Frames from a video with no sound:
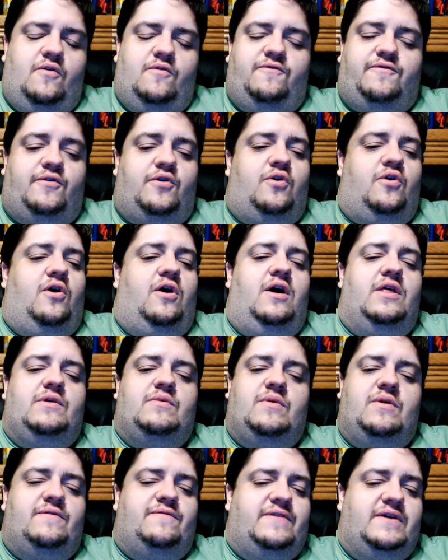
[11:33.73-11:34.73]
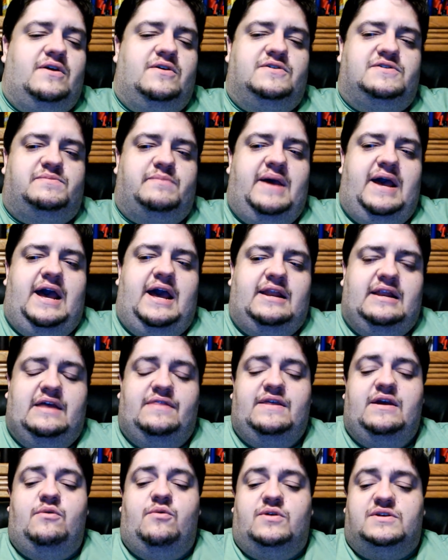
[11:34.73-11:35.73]
for all the reveals, man, and
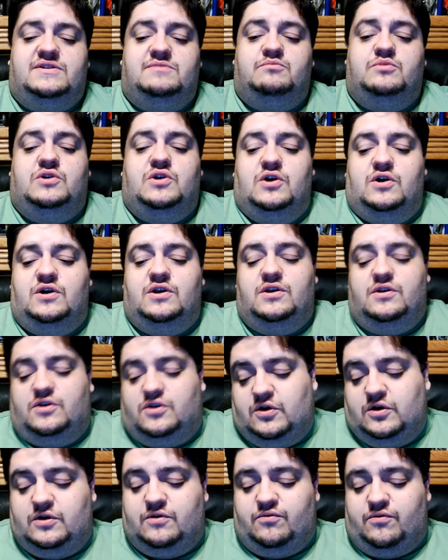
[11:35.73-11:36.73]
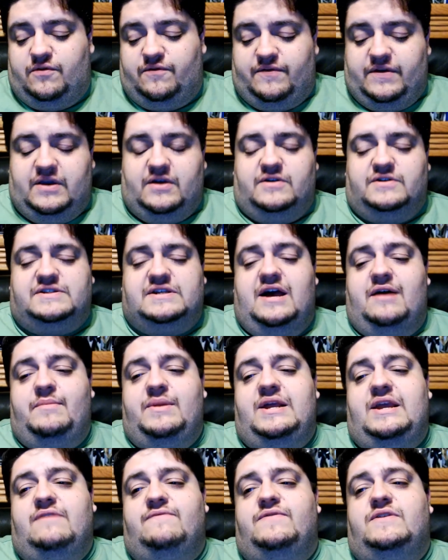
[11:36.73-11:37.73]
there were some good, good reveals, I'm going
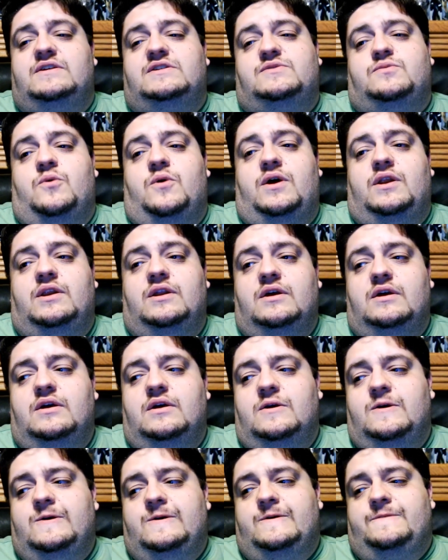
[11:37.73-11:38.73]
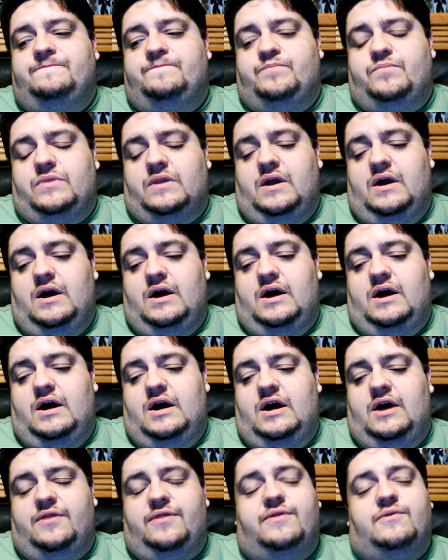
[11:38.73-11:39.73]
to give this one uh,
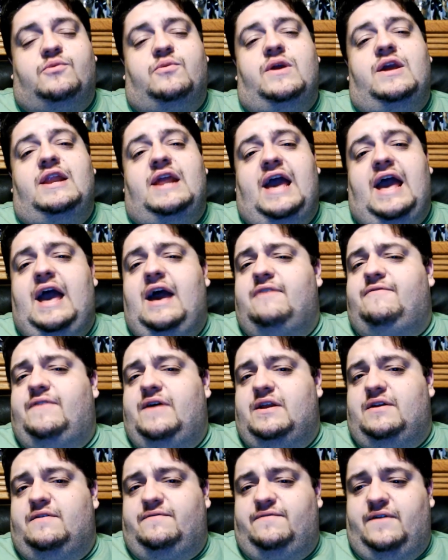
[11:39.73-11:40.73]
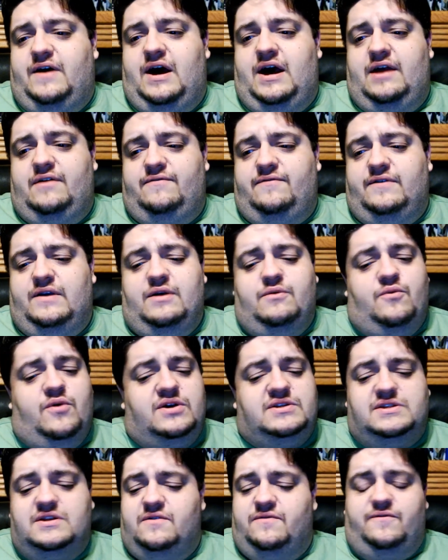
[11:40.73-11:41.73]
a three and a half out of five. It
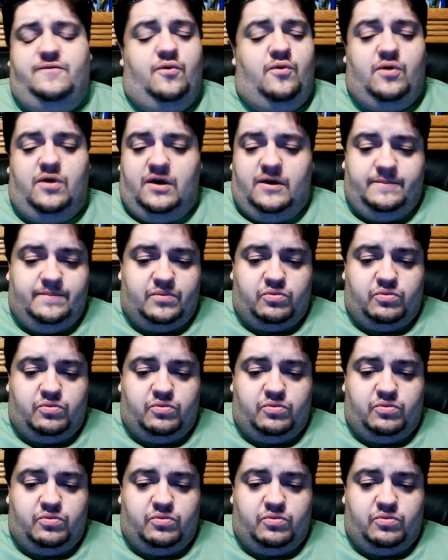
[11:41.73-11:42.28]
wasn't a four,